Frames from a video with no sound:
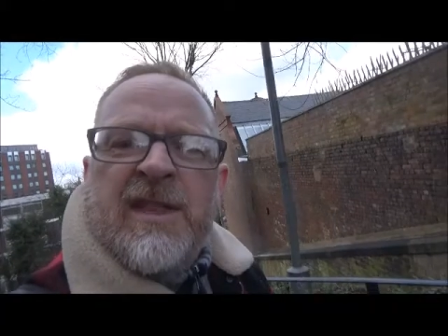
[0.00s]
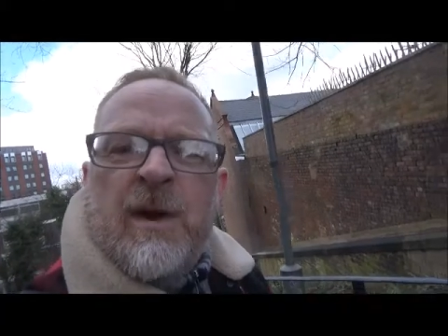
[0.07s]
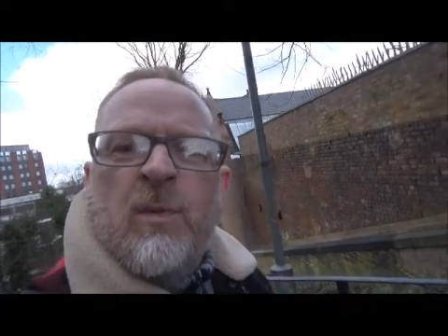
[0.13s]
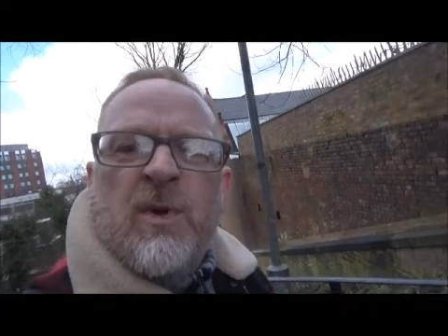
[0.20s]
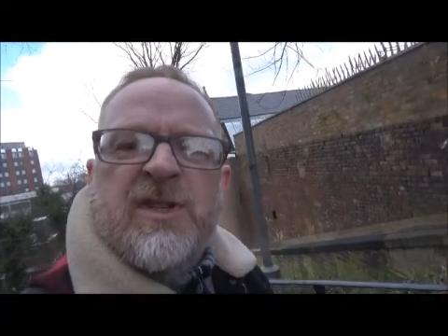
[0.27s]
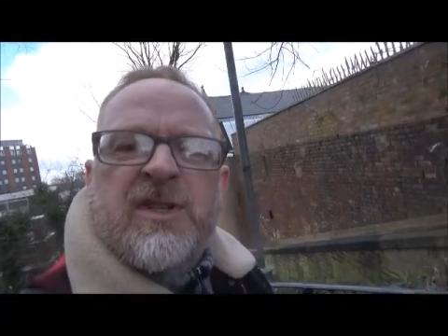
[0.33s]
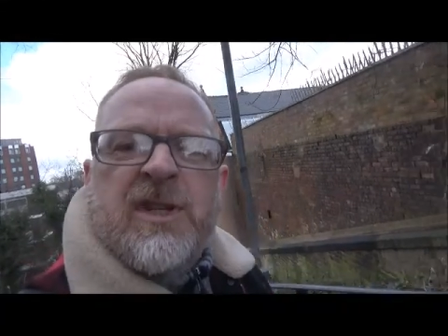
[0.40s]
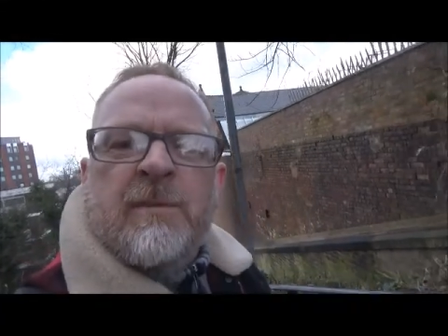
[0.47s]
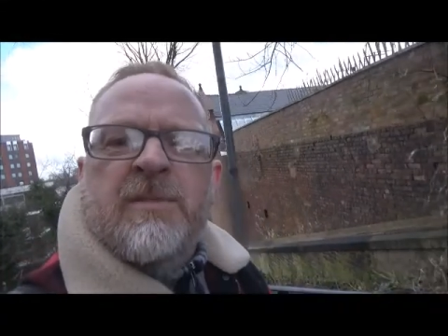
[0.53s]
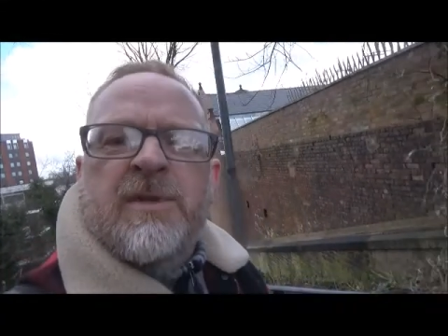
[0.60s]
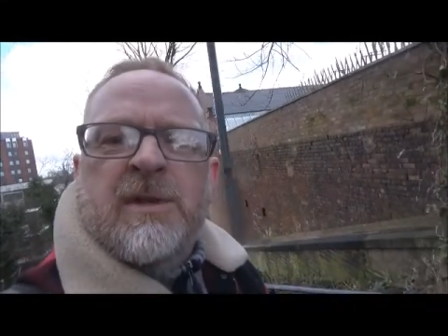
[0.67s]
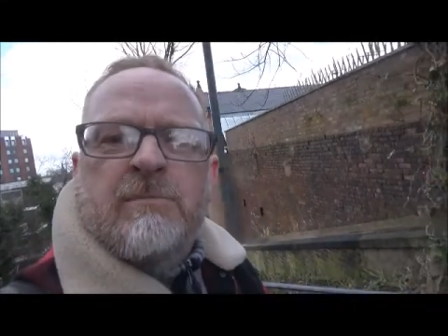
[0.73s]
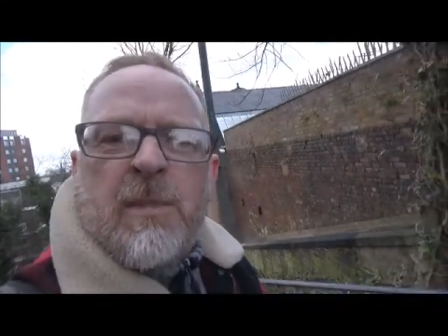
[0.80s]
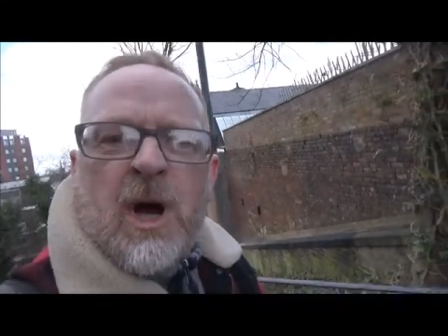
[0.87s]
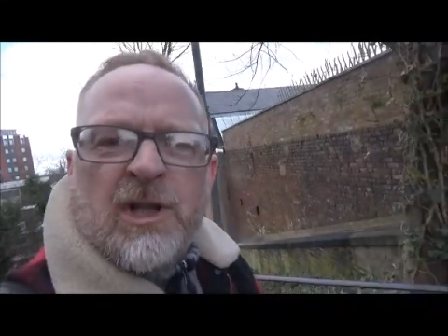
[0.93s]
their wisdom,
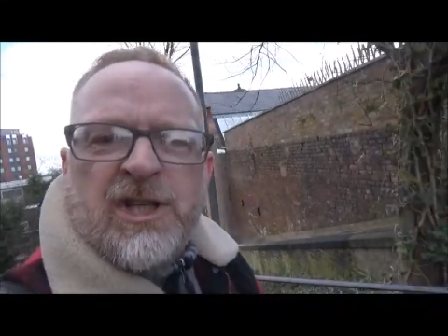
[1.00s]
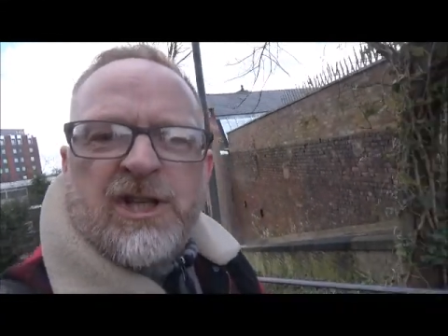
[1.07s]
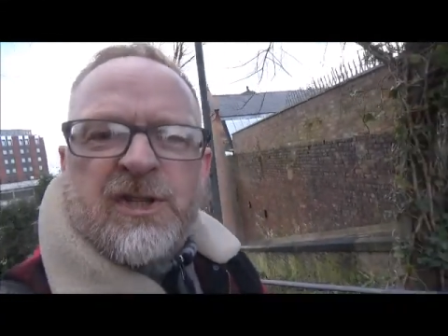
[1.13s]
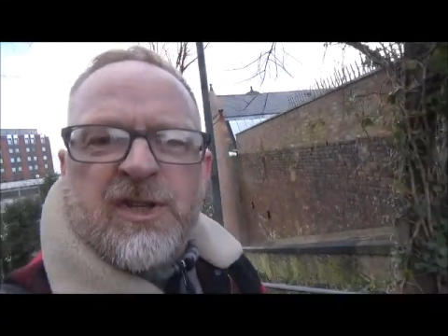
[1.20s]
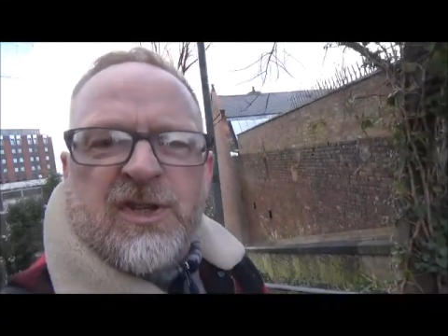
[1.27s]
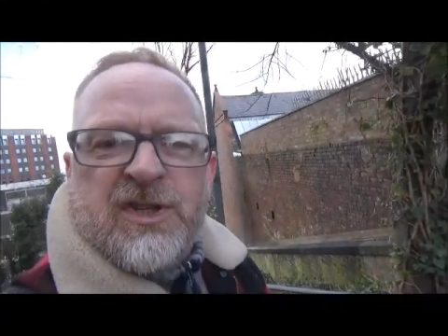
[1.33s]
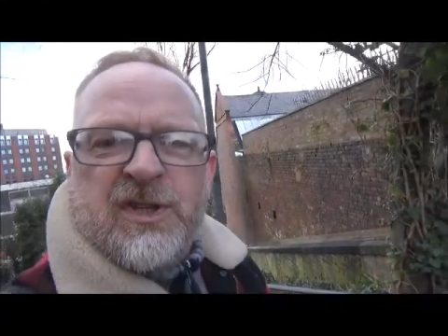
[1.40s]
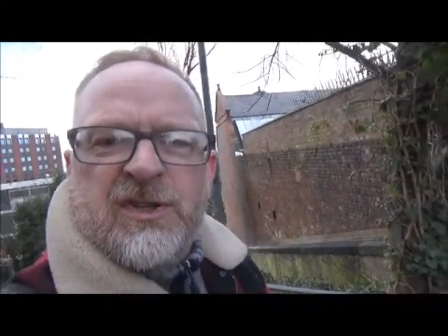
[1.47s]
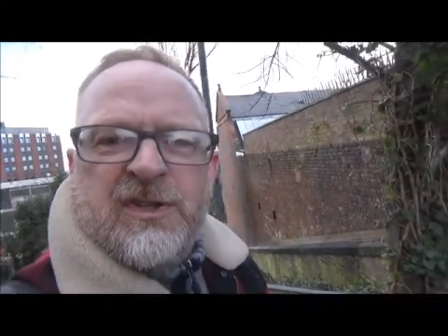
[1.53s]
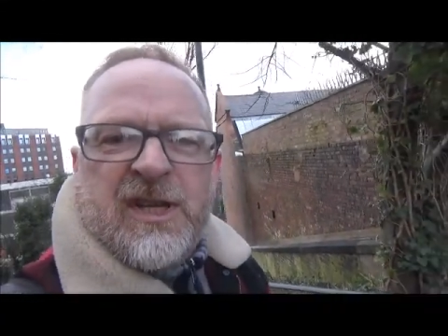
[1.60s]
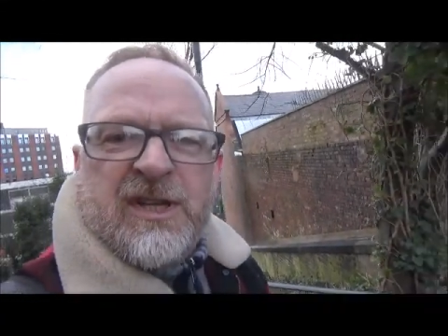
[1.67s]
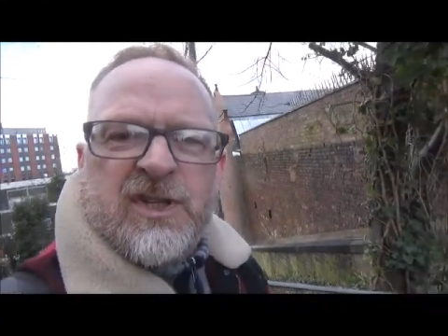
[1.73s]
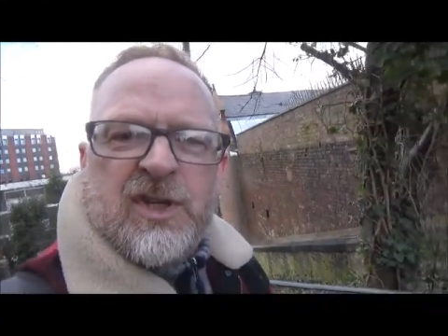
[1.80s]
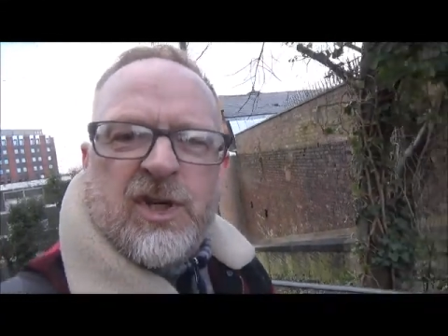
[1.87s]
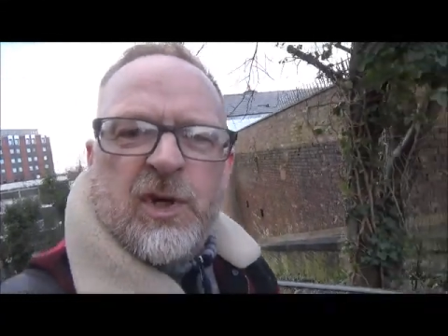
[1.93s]
demolished the
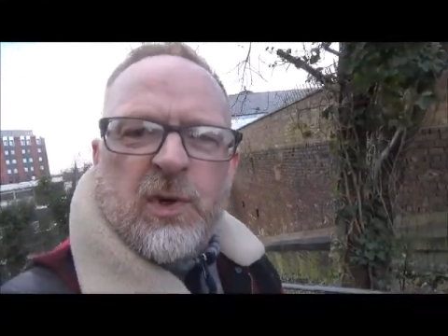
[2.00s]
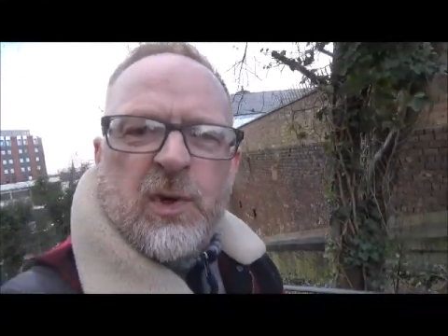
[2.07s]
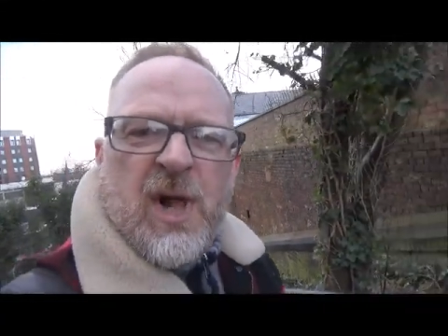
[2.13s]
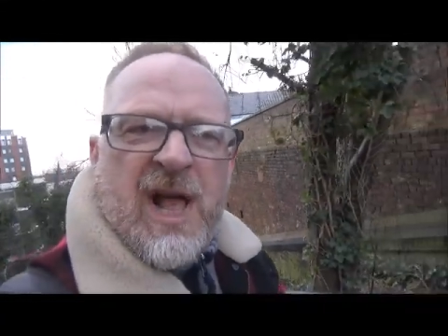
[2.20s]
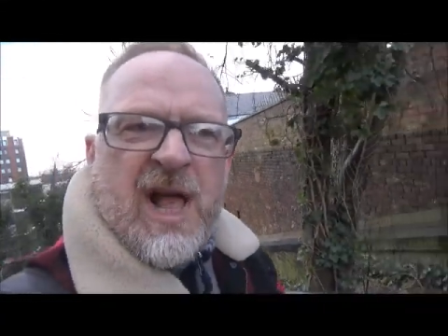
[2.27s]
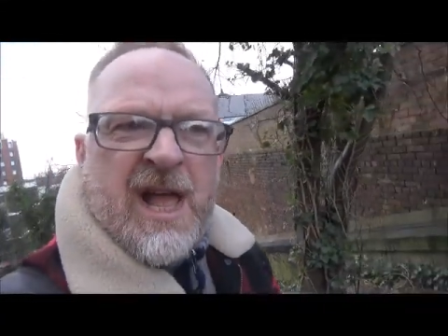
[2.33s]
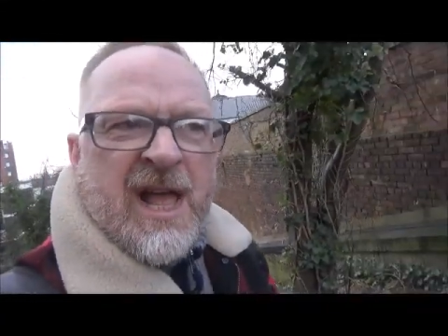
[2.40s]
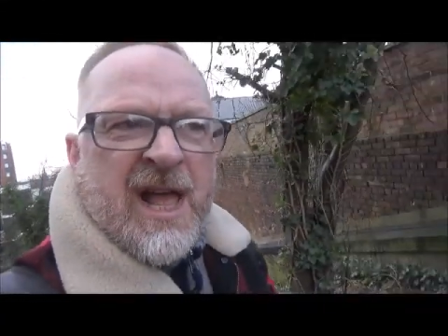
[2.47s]
Sunday school